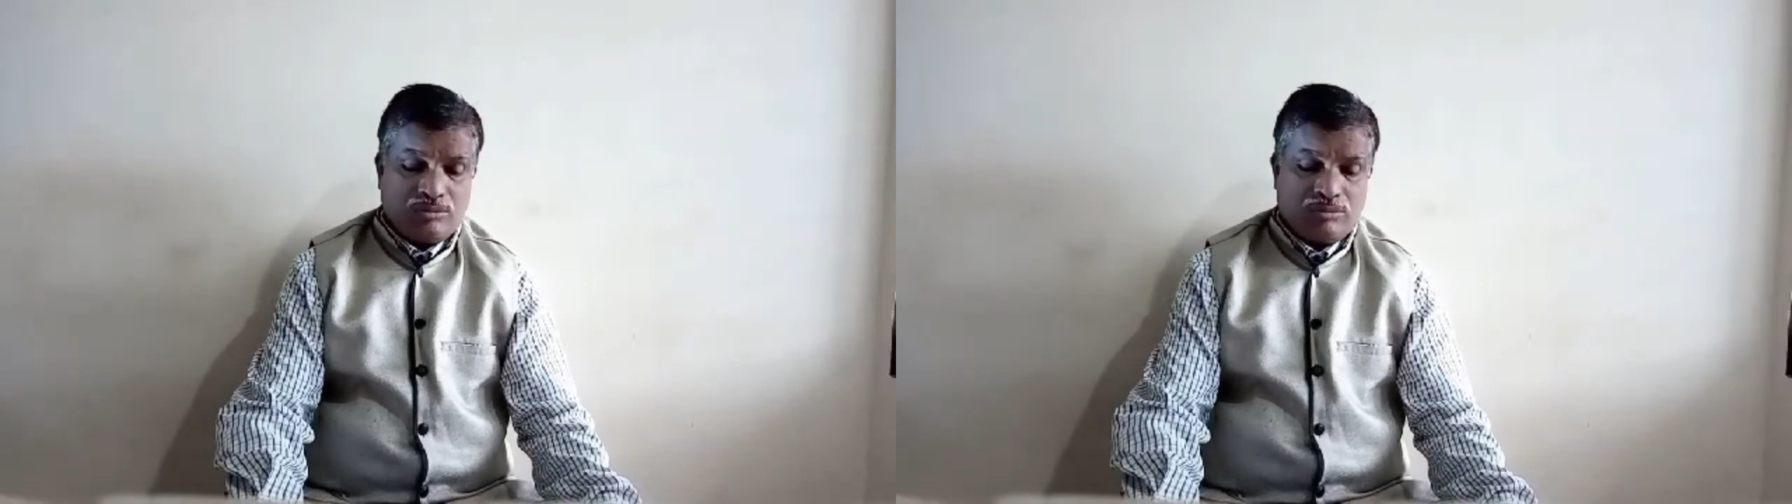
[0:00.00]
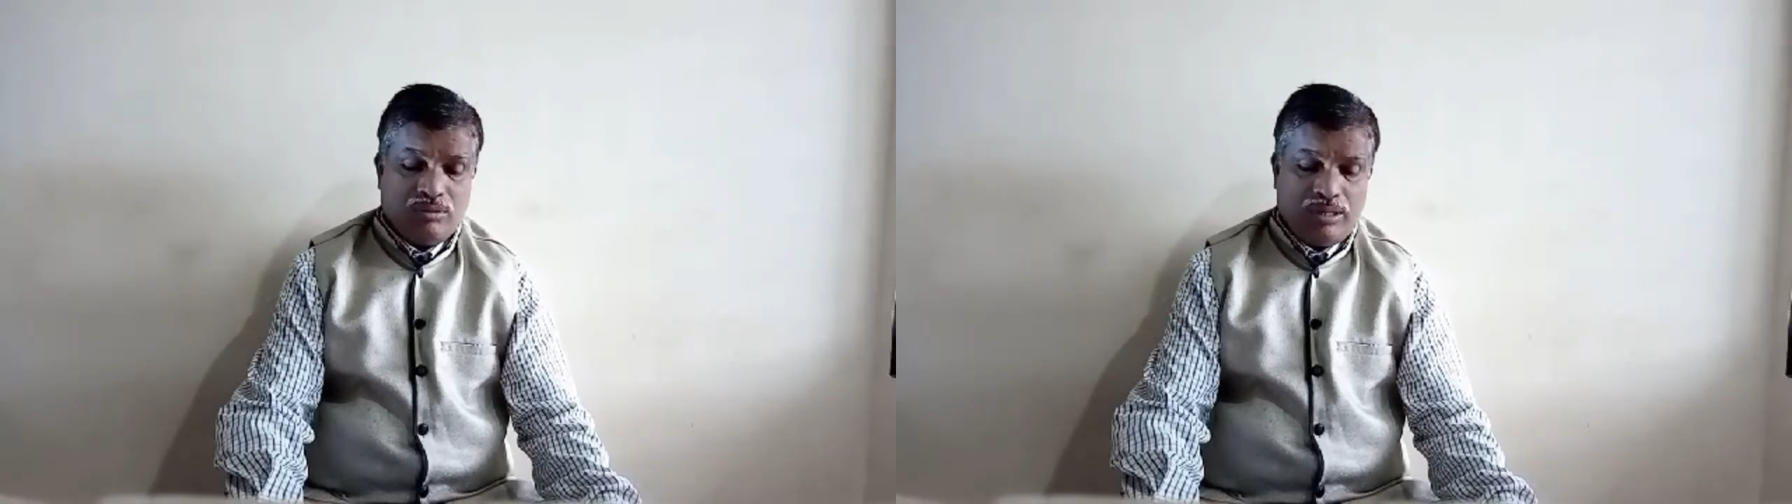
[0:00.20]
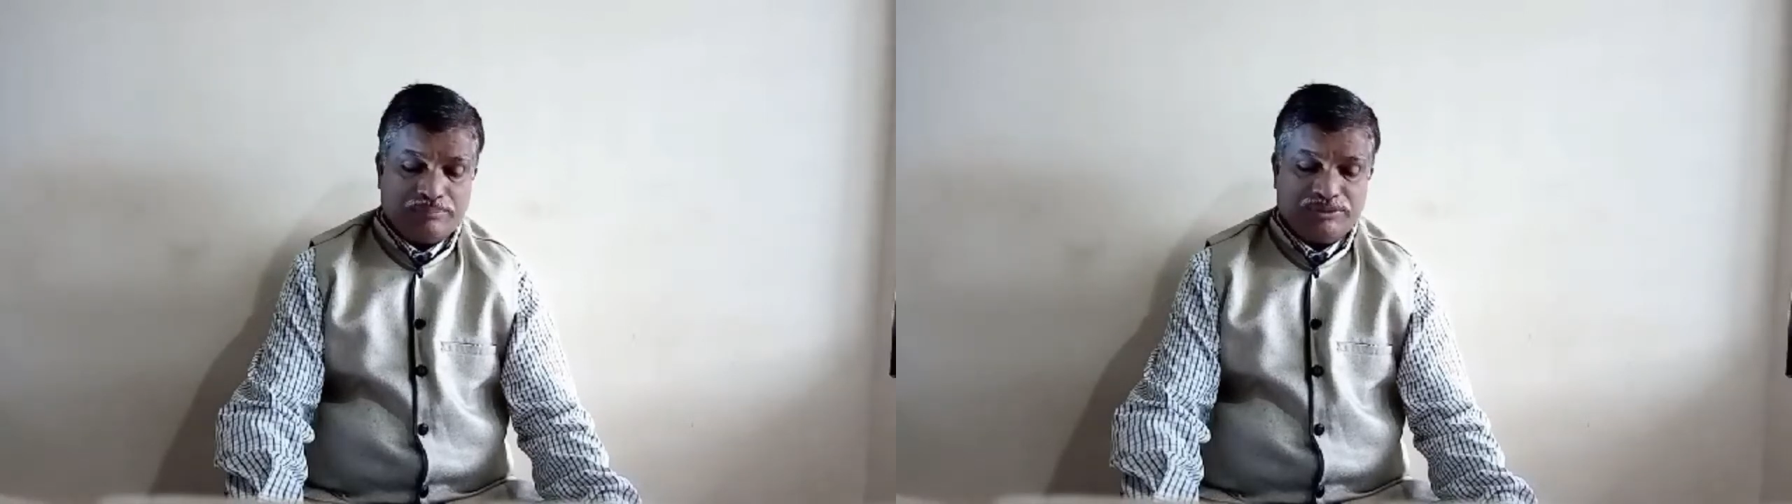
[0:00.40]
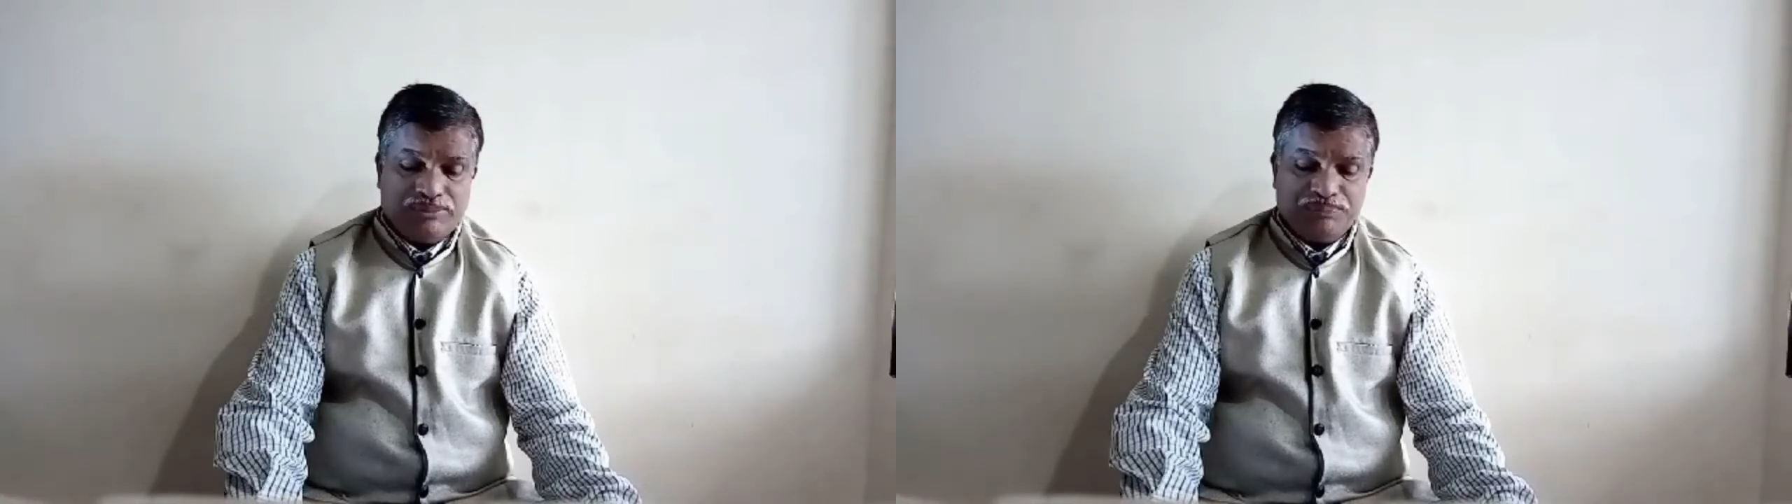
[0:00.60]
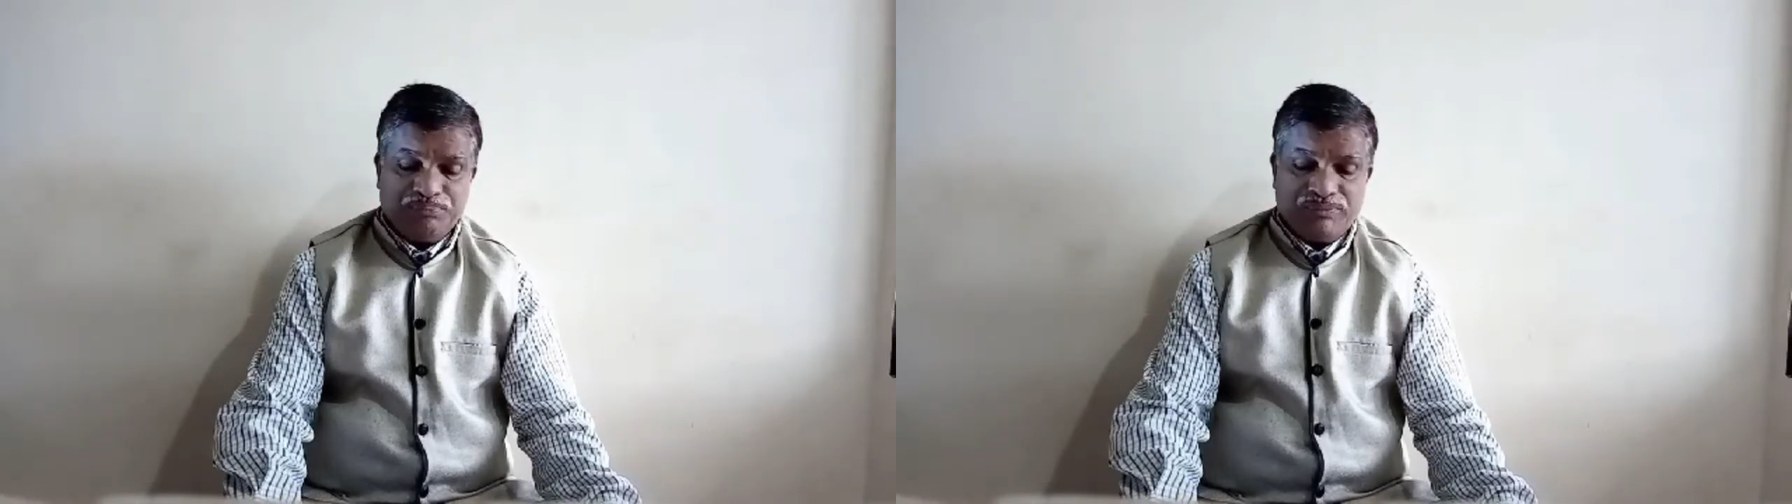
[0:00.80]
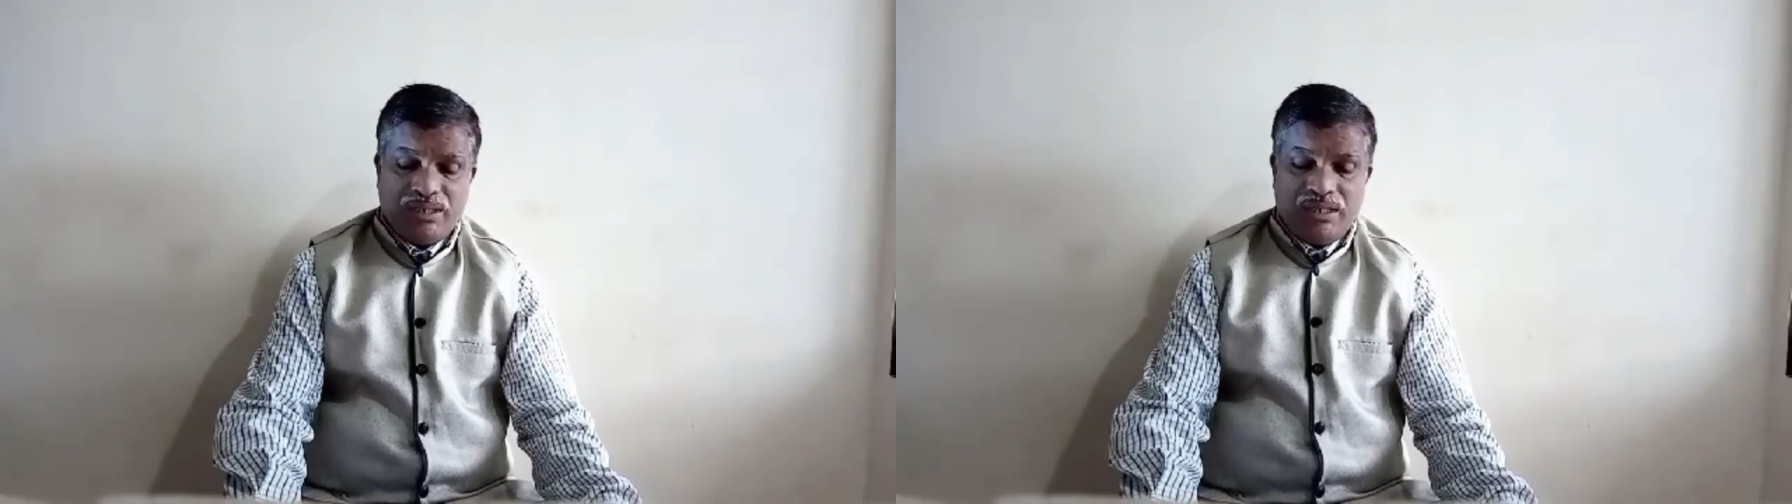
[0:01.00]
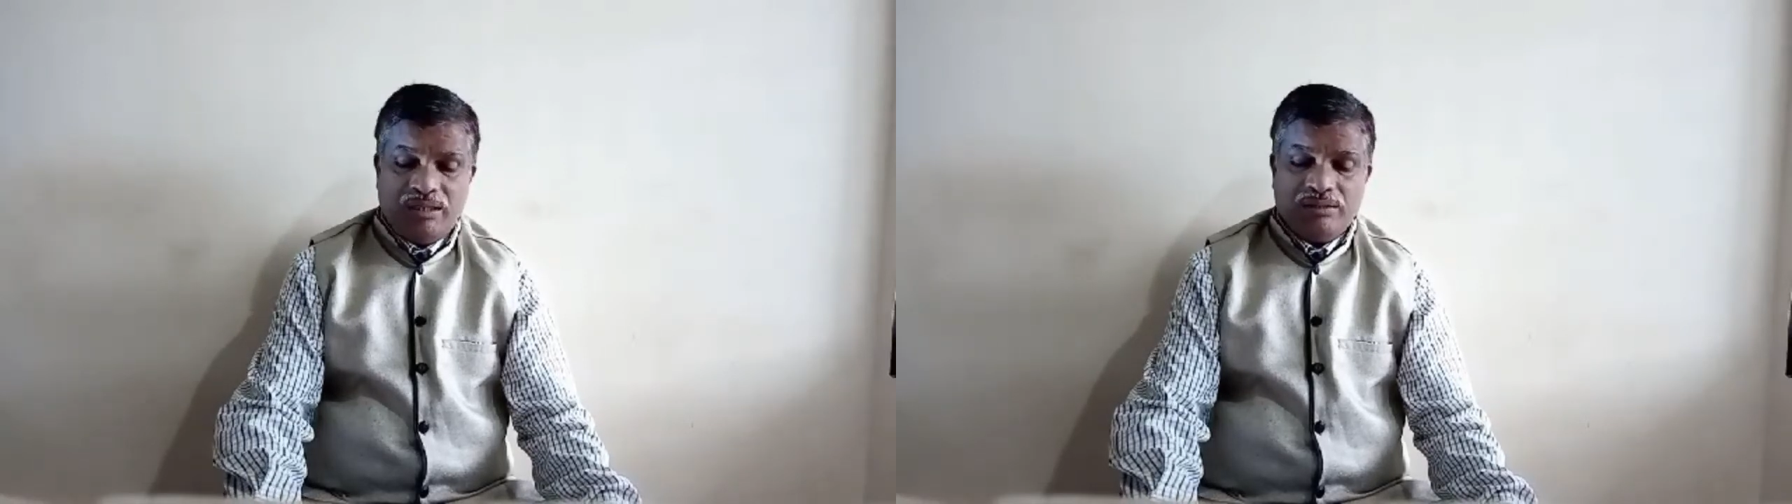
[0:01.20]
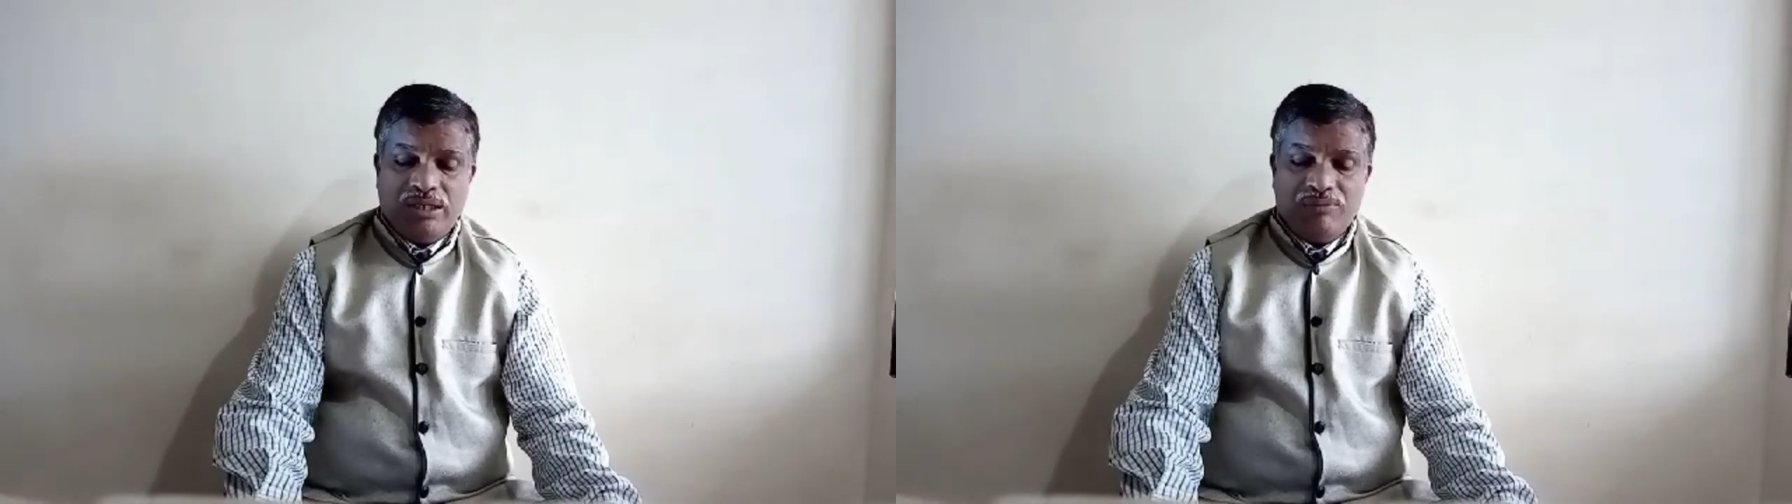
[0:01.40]
coulombs.
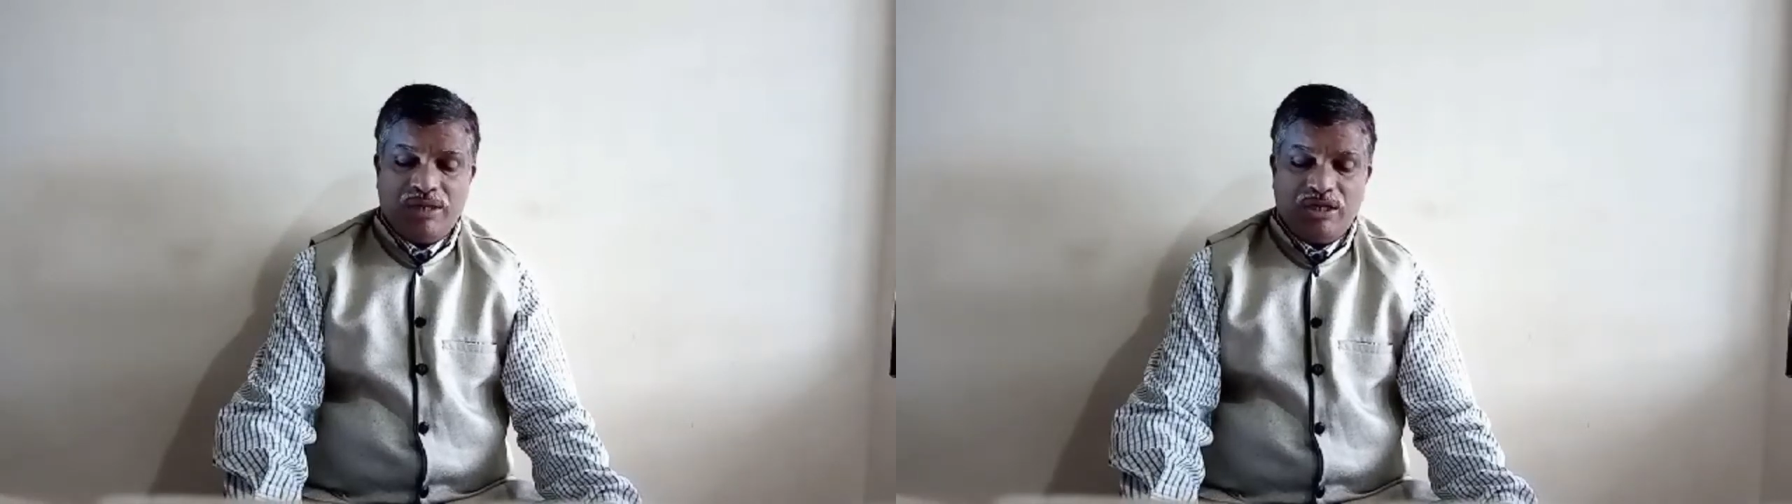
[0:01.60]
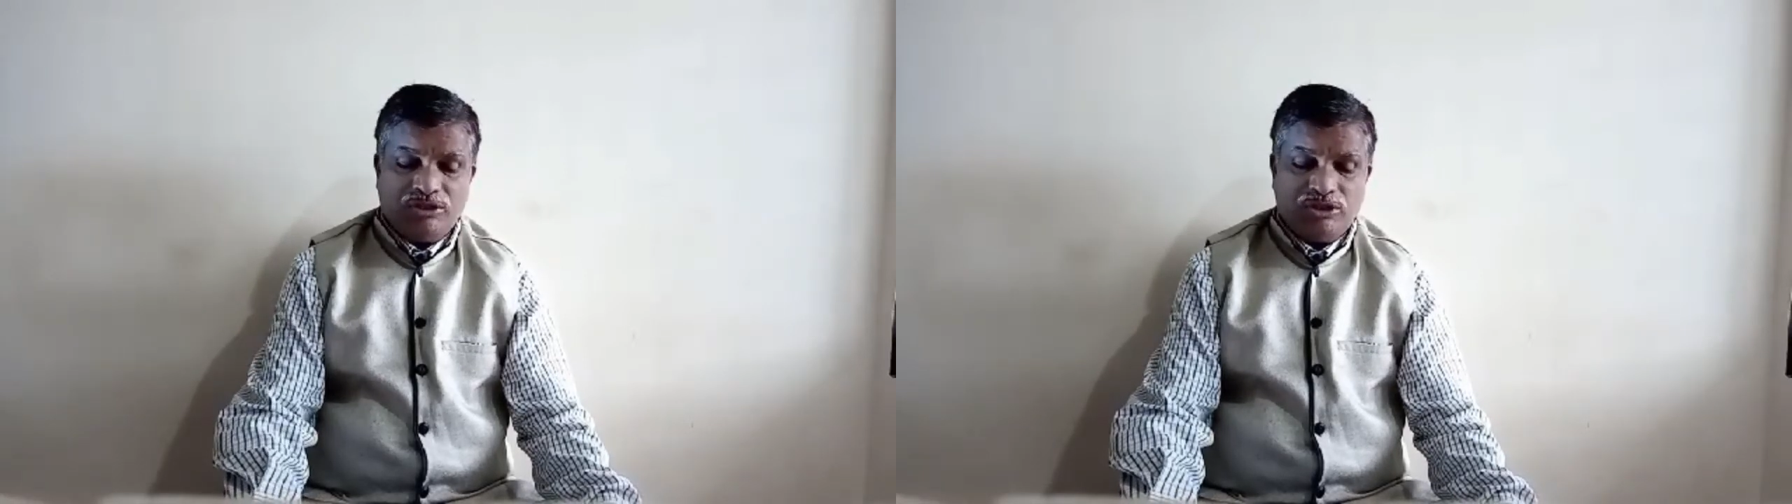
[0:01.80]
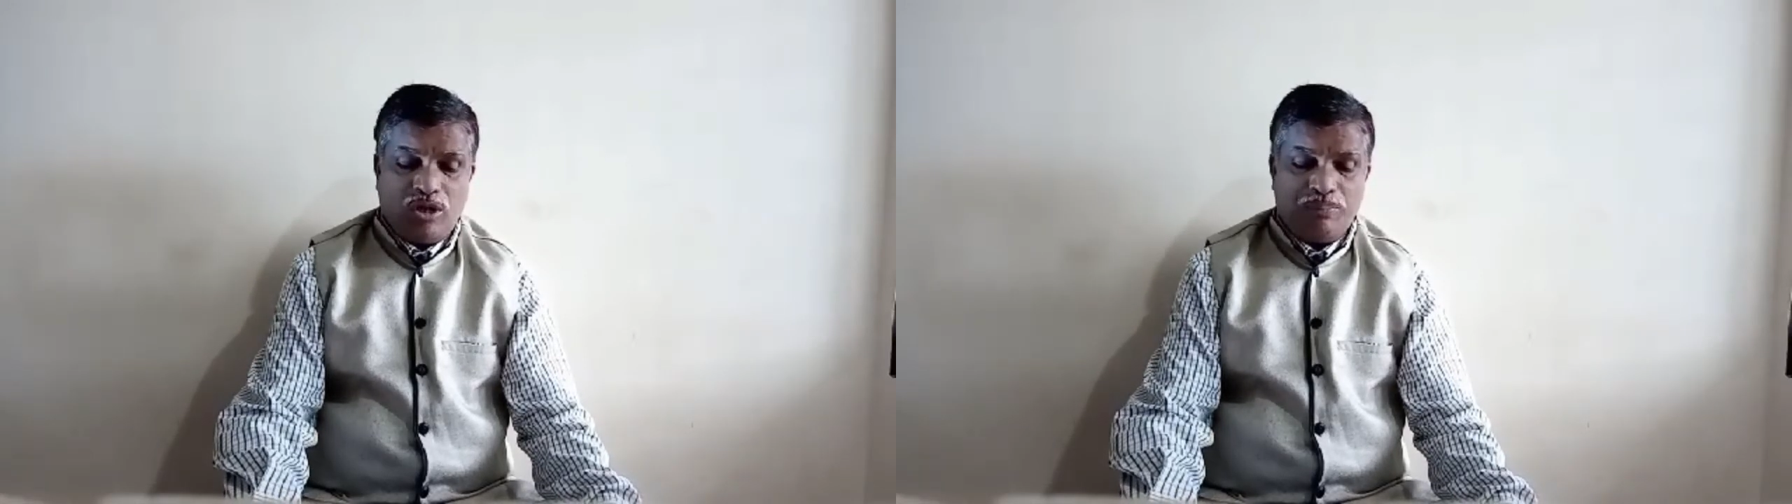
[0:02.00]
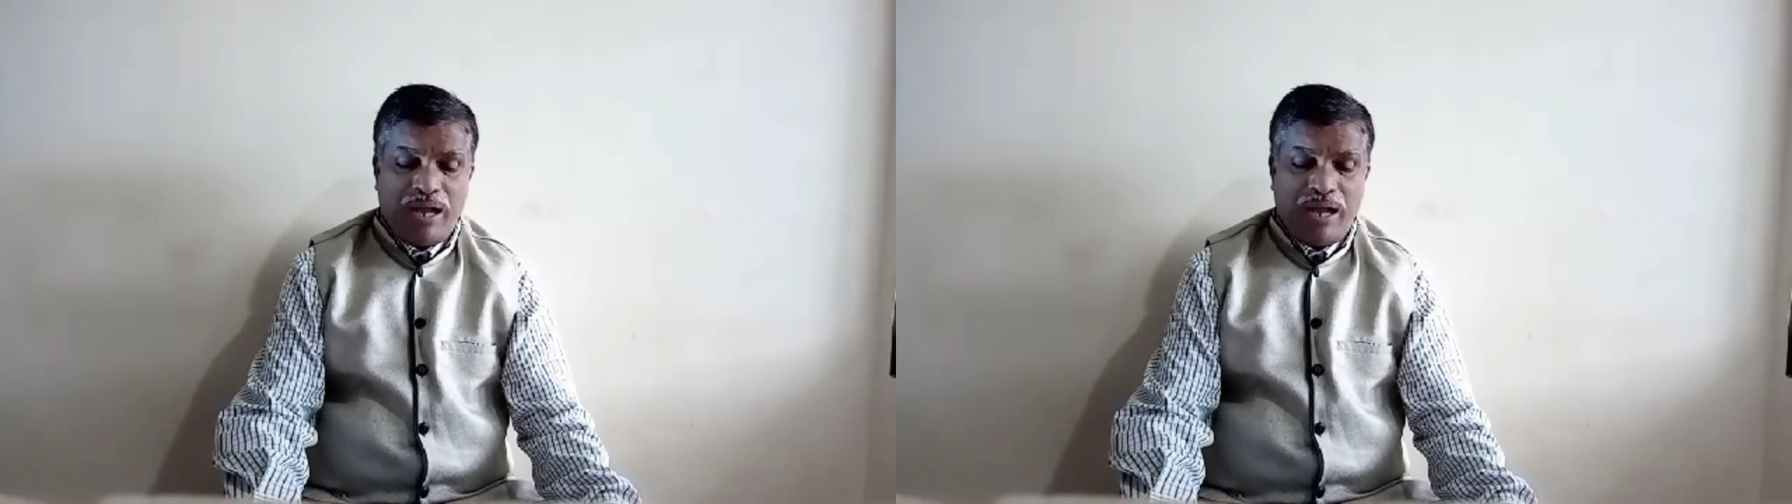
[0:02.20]
The velocity of